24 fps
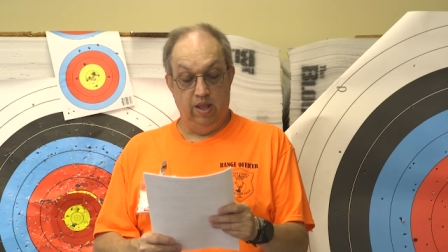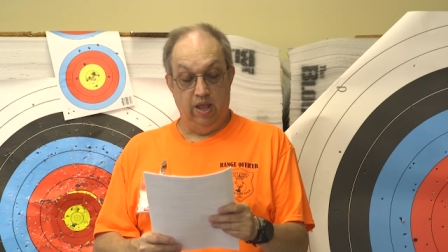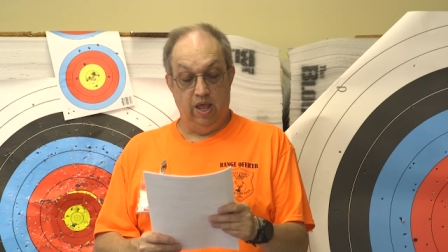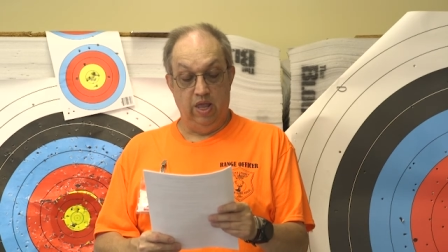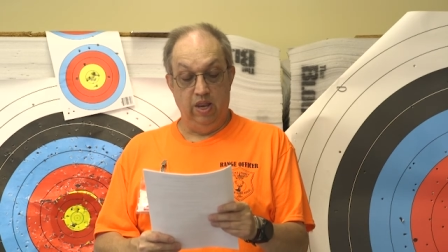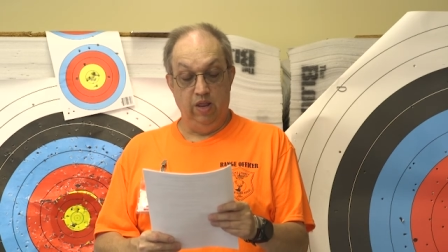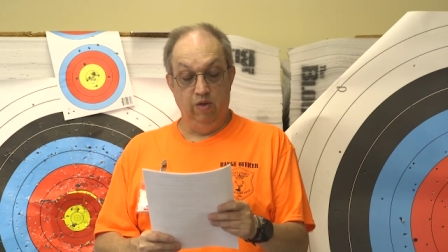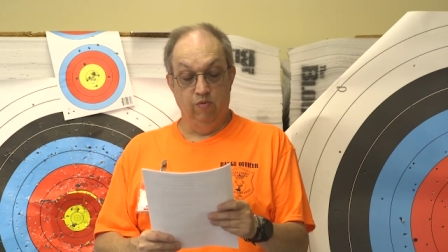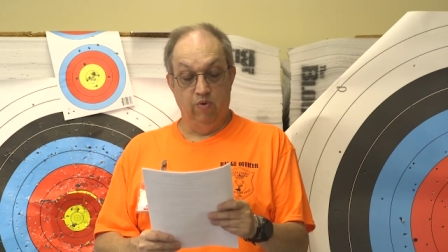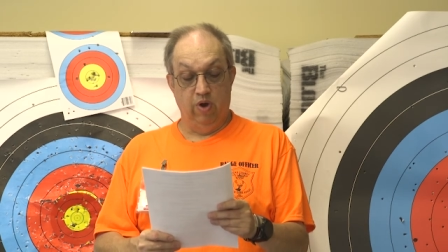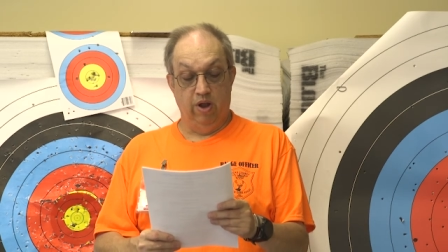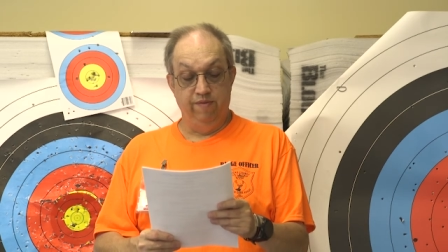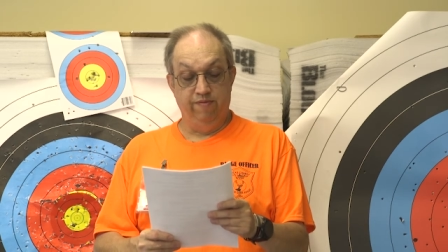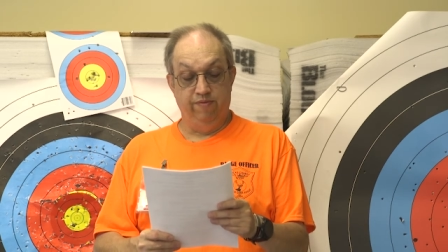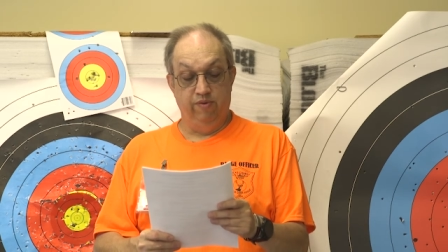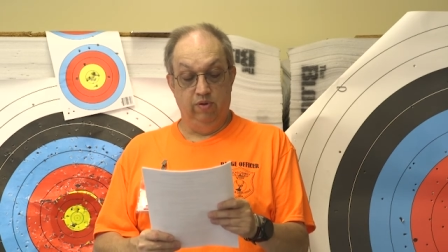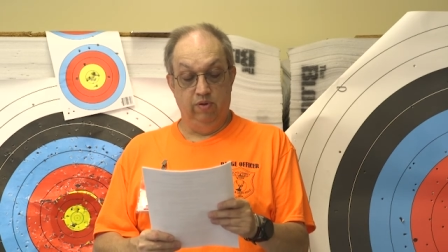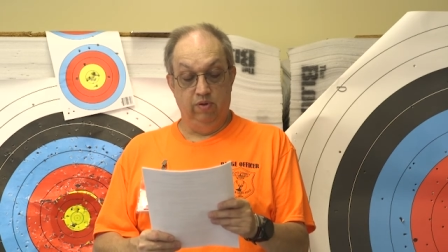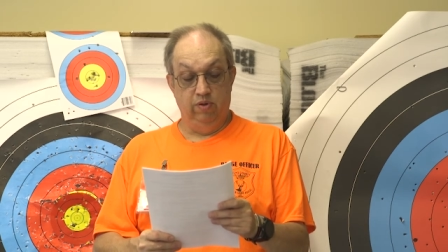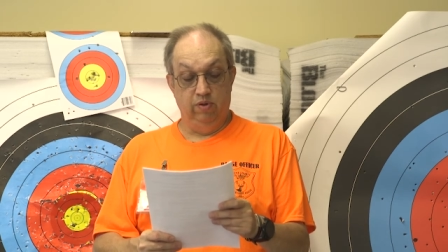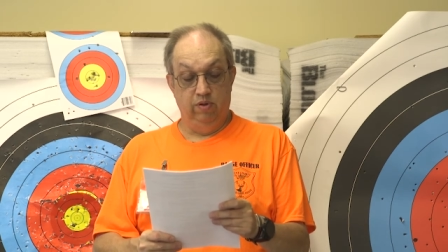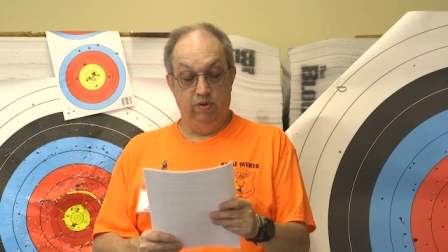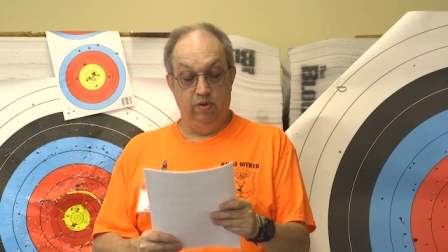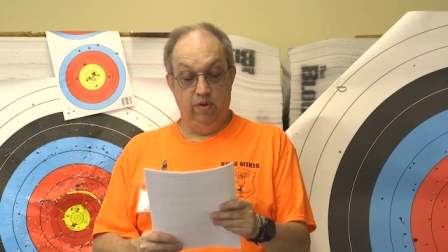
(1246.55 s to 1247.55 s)
Any
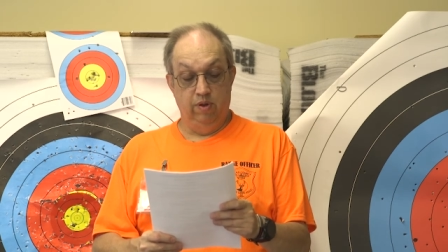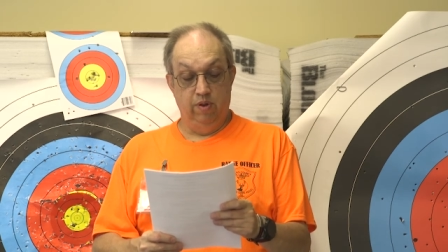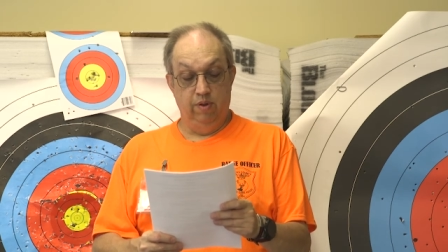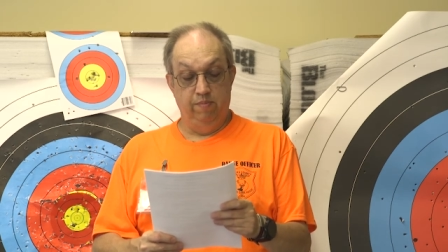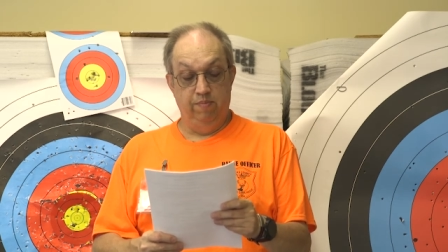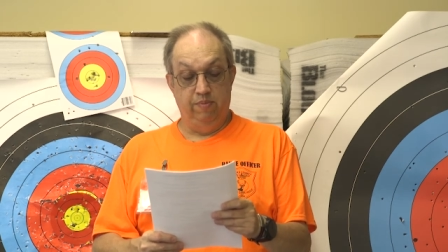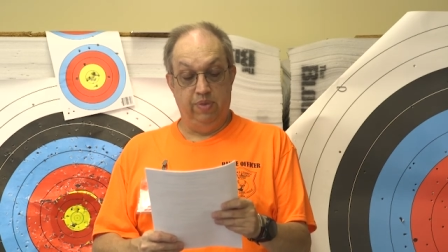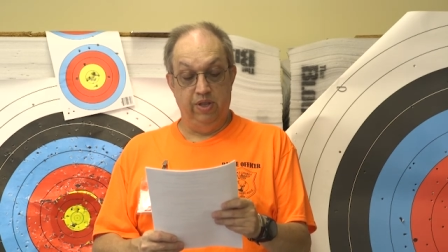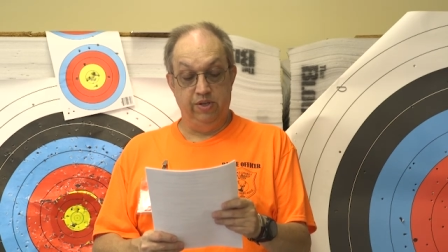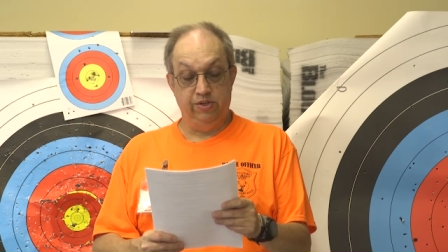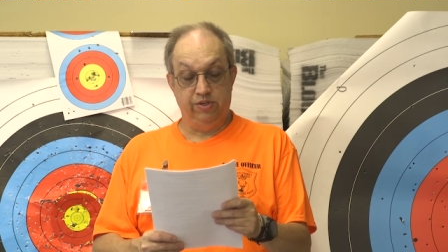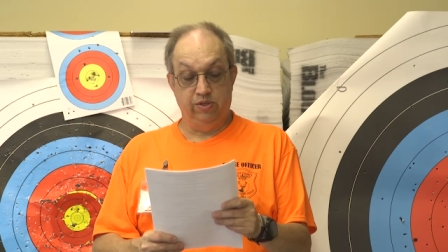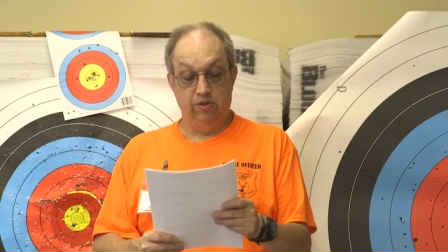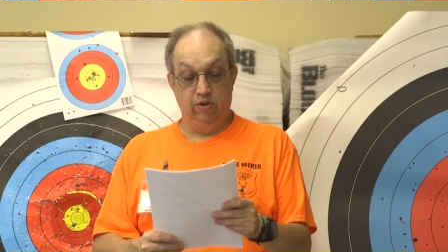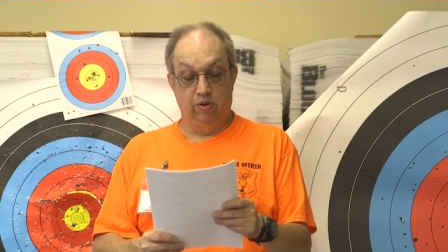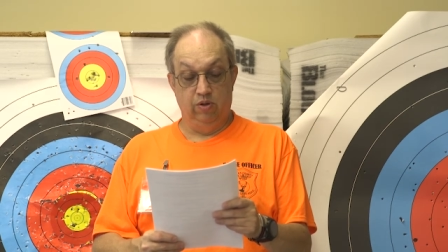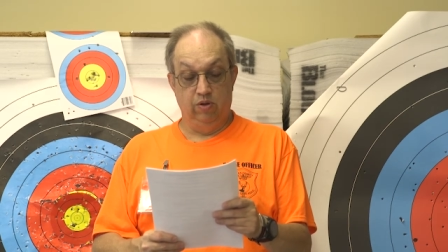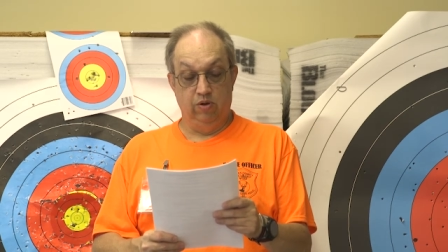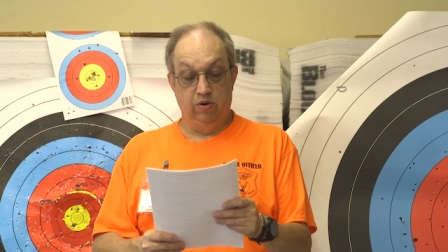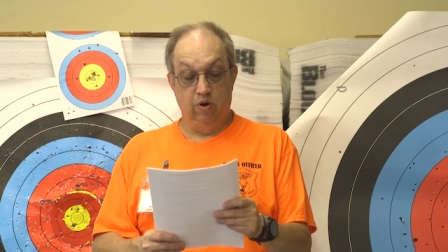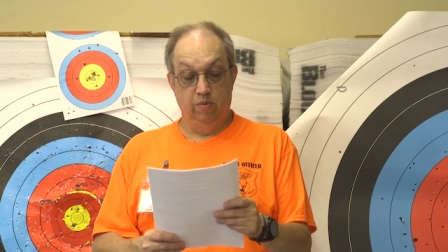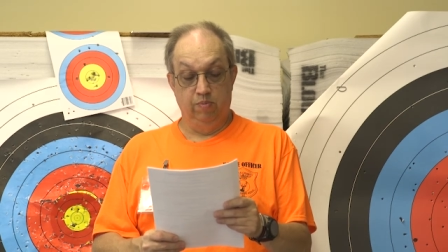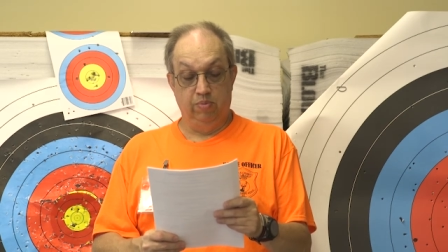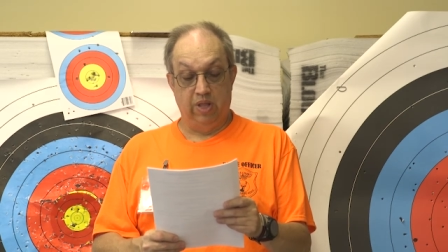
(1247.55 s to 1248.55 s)
rifle,
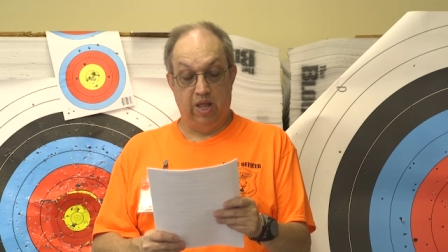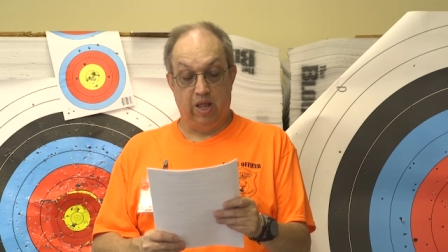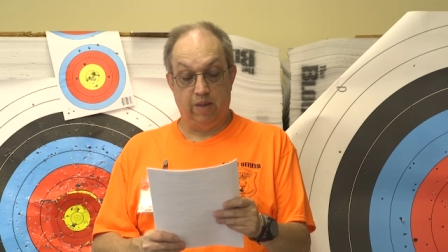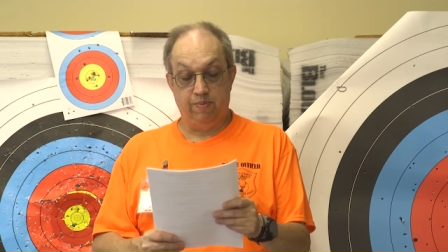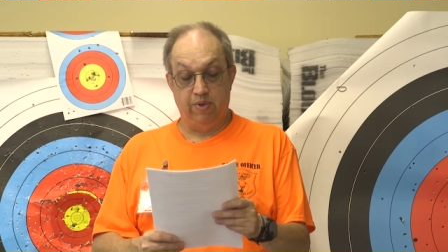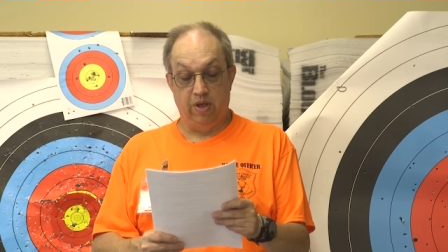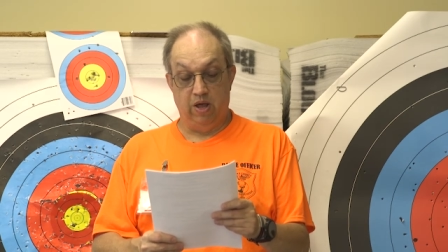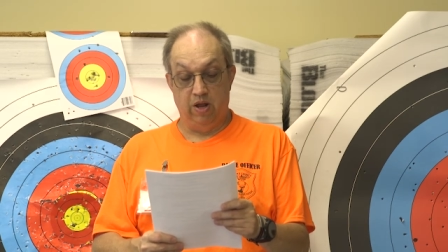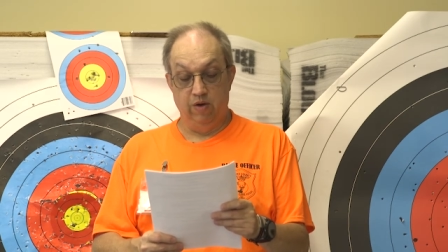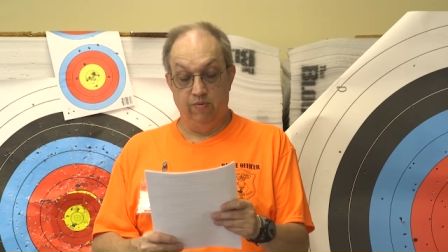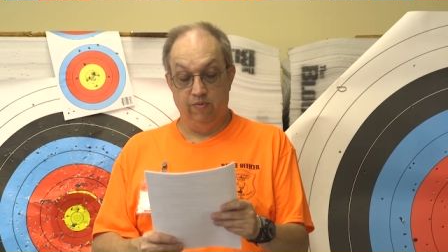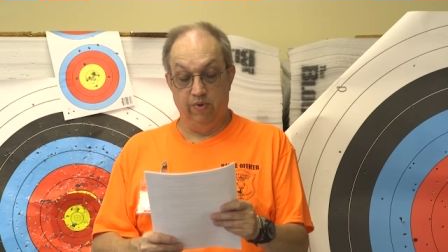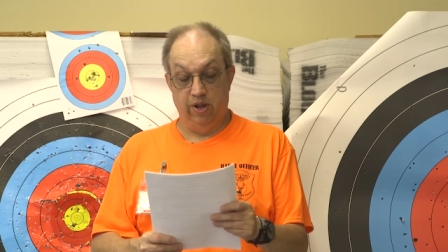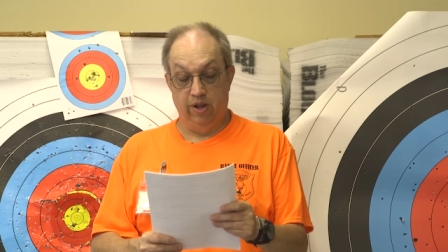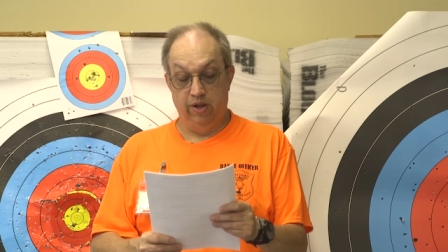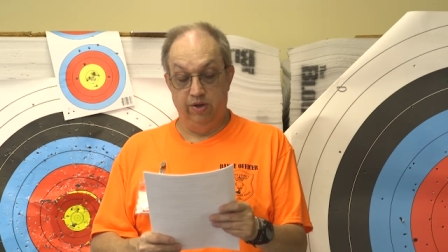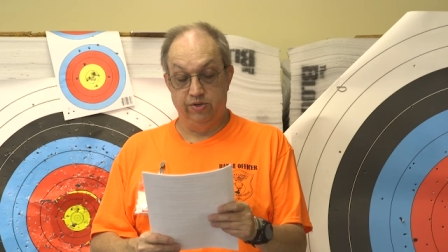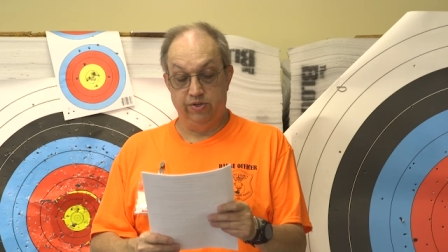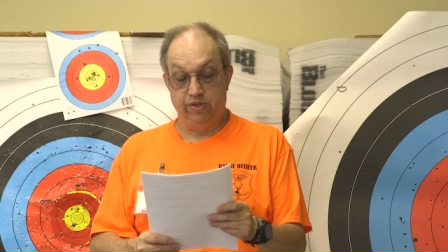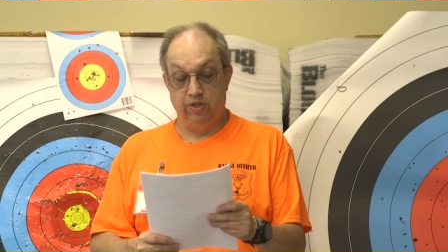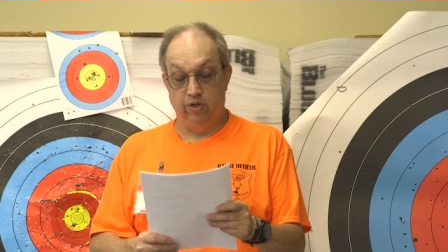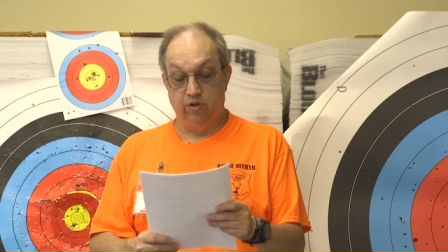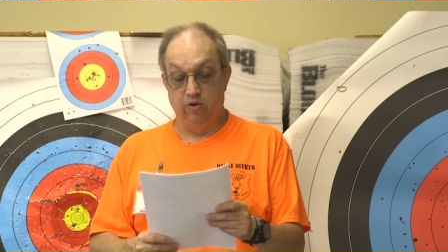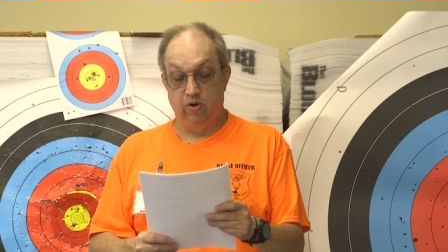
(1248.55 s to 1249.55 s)
pistol, or black powder
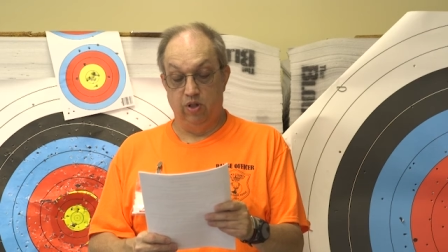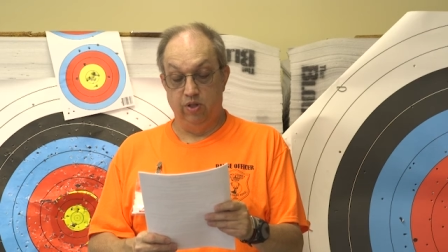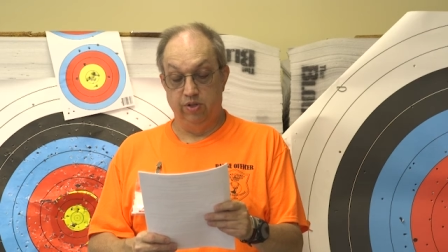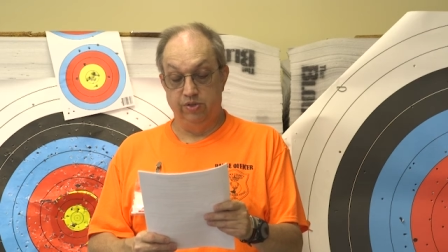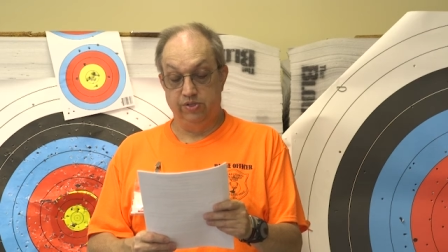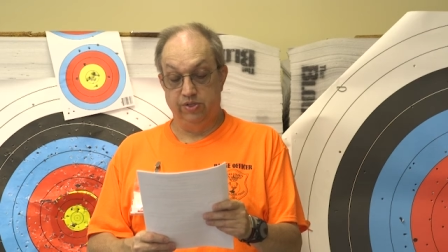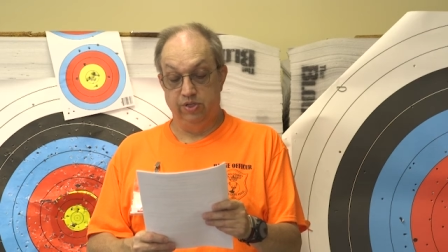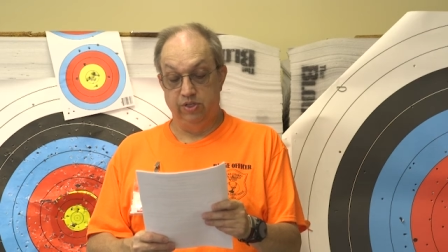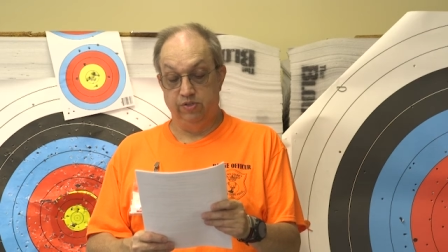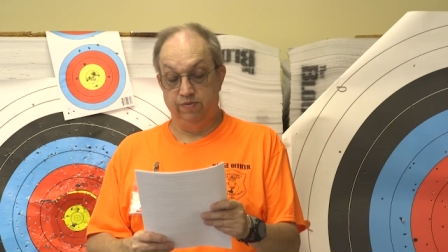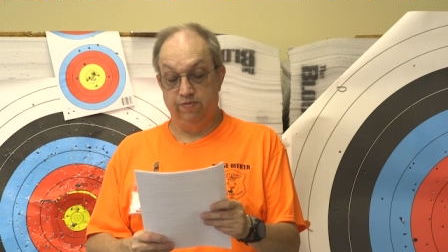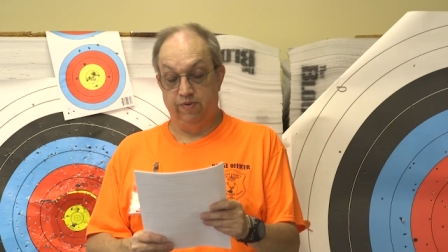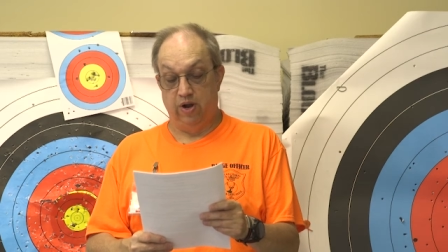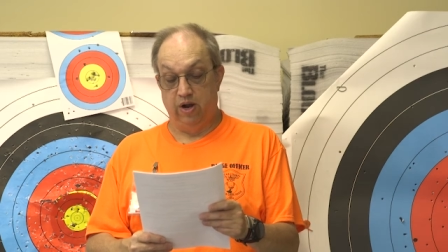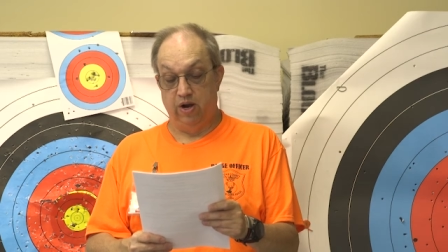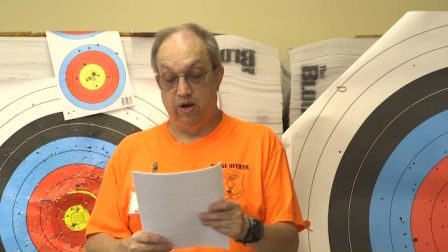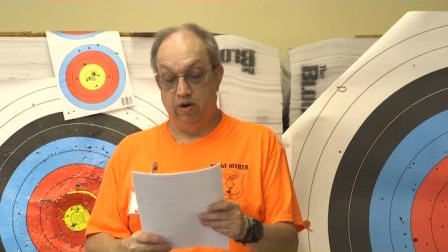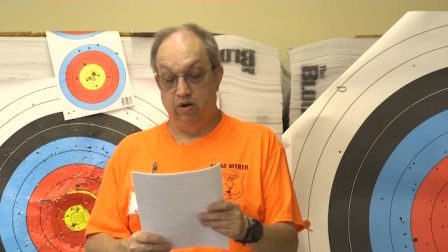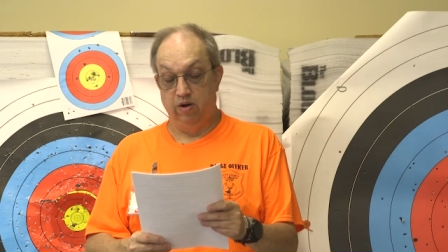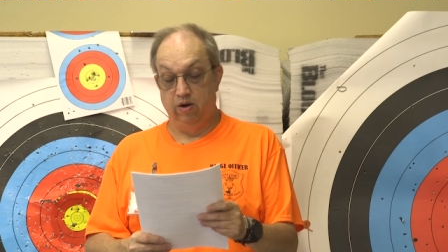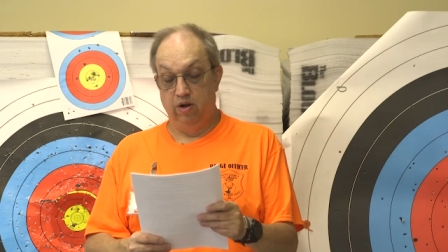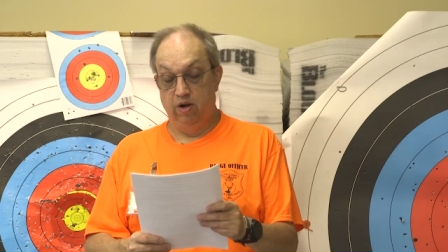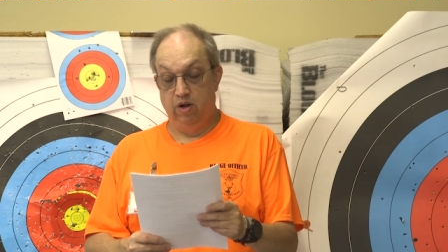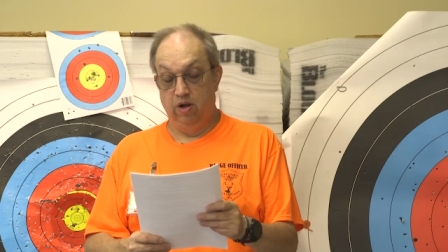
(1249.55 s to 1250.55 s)
range can call a
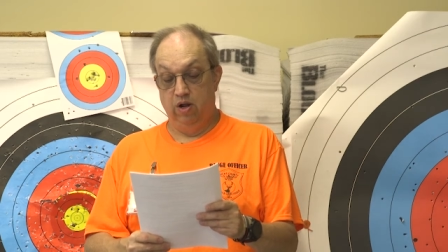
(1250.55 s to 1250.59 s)
ceasefire.